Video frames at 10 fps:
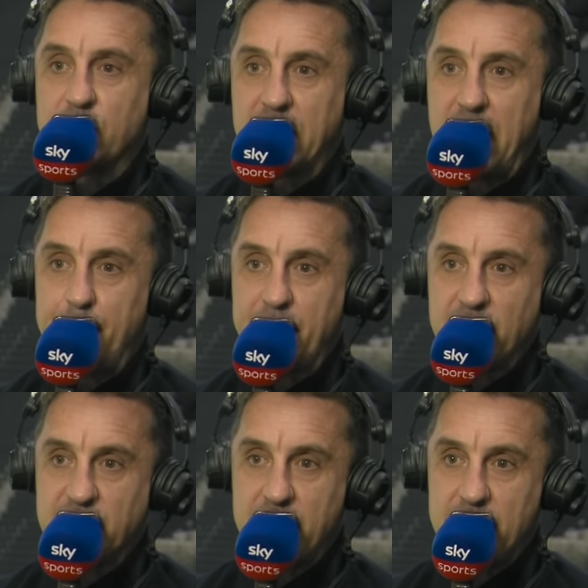time
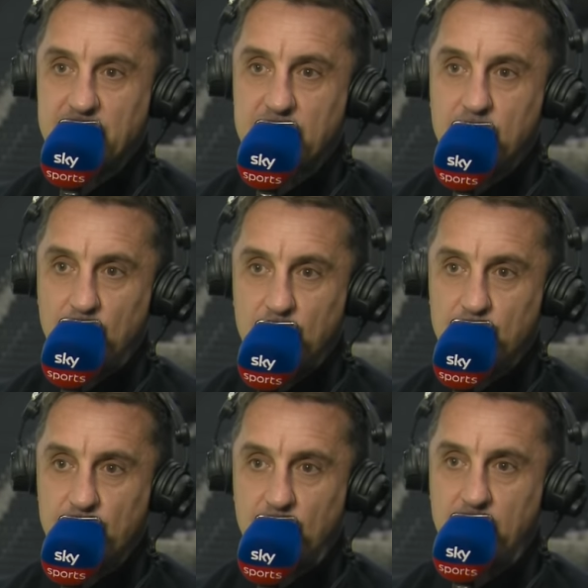because there is a
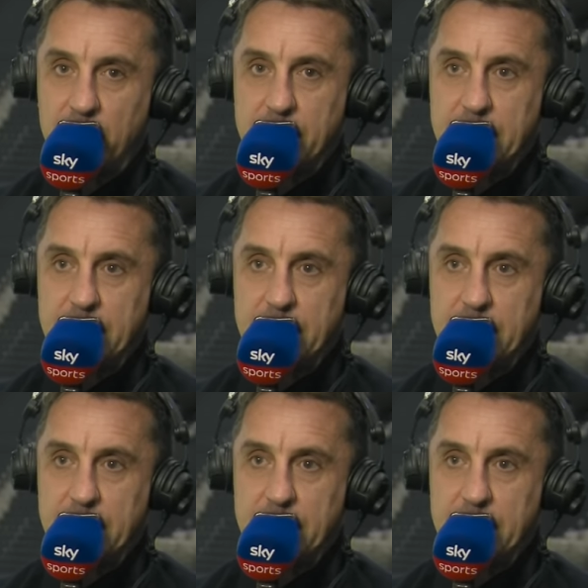cultural